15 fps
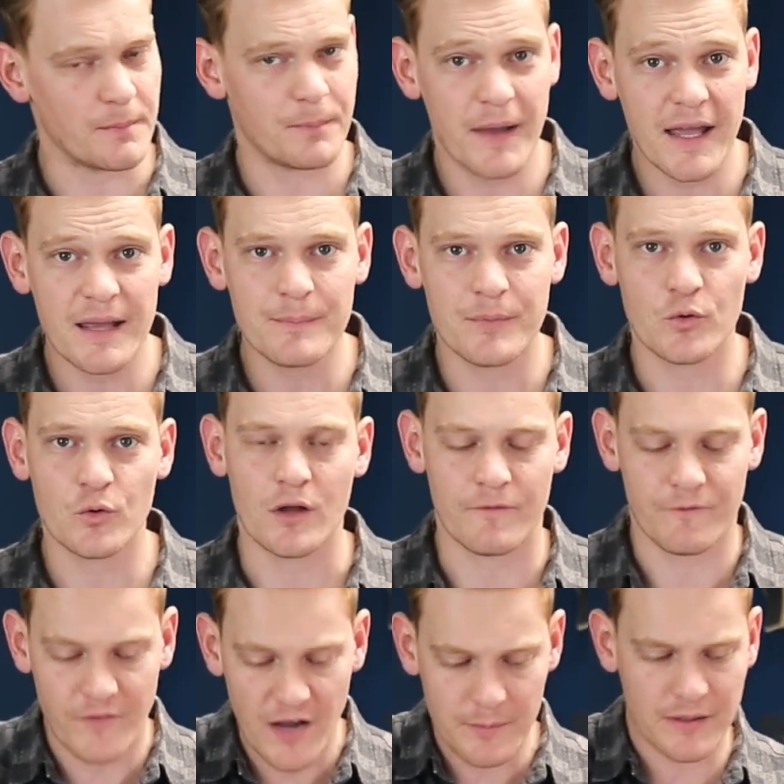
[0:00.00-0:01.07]
bamboo and
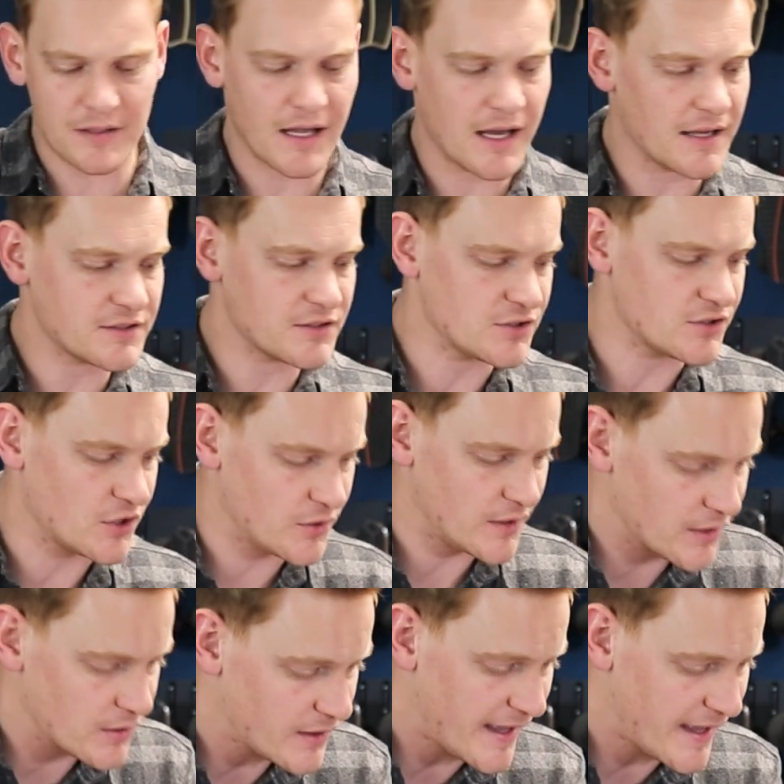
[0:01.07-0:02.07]
fiberglass, so it'll